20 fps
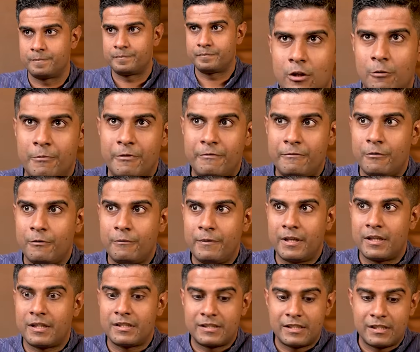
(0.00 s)
Now, before we
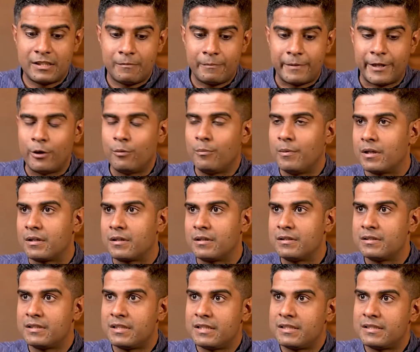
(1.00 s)
understand the
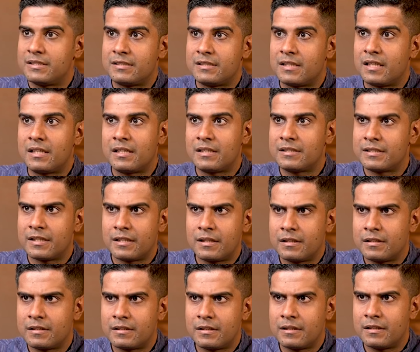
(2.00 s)
biomarkers,
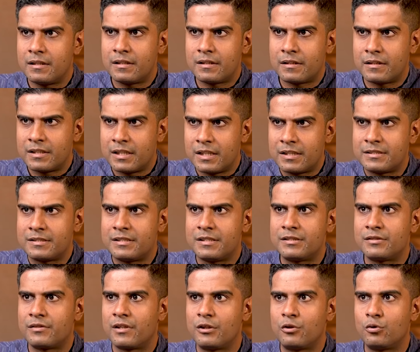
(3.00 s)
let's
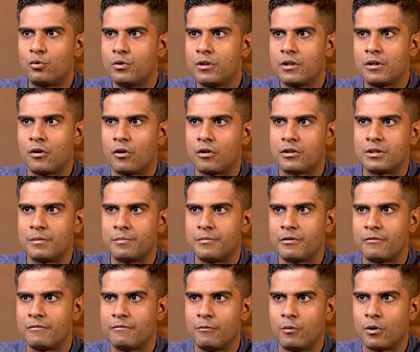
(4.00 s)
just run through the concept
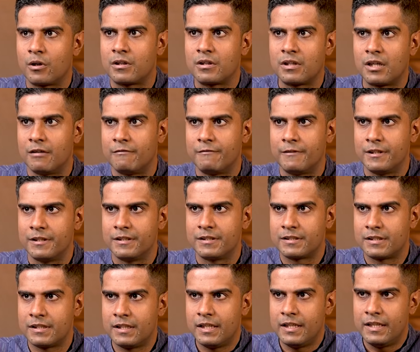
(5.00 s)
of what Kapha
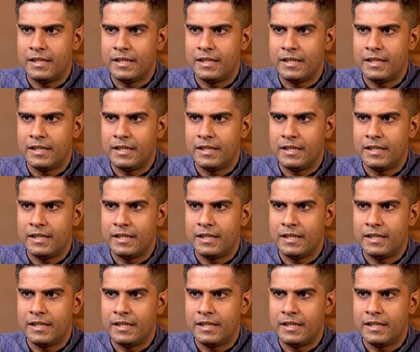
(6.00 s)
is.